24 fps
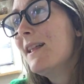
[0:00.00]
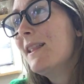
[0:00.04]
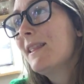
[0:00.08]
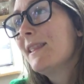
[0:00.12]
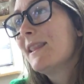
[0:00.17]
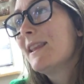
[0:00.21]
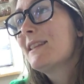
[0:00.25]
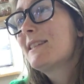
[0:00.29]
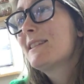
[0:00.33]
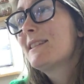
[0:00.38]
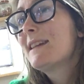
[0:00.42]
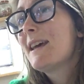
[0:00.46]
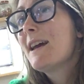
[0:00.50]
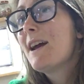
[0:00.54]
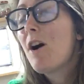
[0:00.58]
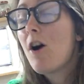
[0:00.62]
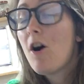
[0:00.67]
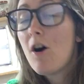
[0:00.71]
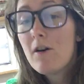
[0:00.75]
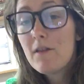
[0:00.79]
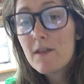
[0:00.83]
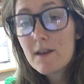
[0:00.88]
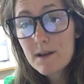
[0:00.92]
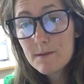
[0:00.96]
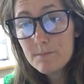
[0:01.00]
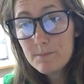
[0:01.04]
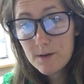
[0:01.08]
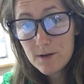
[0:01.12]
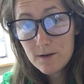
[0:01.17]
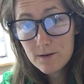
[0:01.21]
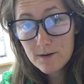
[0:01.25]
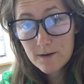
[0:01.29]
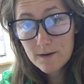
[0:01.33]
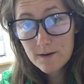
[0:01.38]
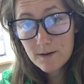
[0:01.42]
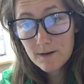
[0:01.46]
Let's say all the
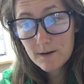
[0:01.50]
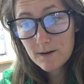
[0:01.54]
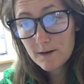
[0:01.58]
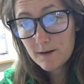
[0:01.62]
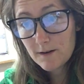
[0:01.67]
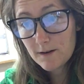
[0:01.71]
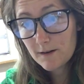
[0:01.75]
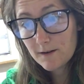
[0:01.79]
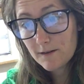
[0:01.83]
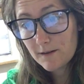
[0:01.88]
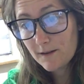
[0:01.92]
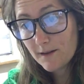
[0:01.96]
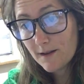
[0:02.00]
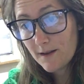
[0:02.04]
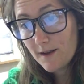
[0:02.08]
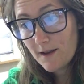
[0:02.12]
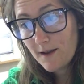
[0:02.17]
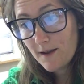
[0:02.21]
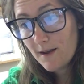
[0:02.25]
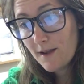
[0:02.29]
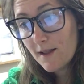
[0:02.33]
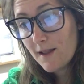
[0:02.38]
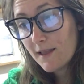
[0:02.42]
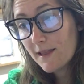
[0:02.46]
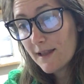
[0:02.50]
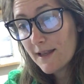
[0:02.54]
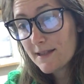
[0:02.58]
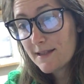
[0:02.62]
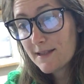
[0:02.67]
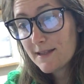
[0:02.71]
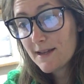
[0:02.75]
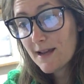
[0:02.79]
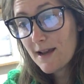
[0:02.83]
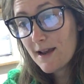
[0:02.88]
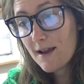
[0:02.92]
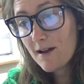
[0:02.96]
computer, or let's
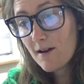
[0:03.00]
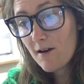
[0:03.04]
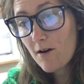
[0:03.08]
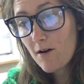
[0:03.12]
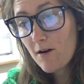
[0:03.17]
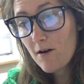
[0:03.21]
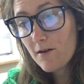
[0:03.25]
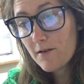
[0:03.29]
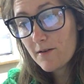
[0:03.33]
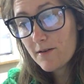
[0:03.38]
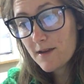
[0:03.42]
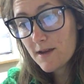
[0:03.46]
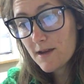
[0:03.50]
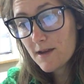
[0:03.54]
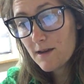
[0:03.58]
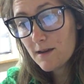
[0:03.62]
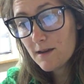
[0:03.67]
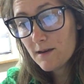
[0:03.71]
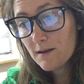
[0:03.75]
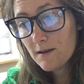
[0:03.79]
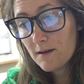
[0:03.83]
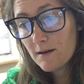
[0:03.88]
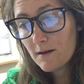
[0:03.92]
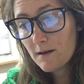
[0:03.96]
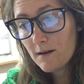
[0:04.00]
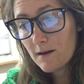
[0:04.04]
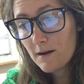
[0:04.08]
say all the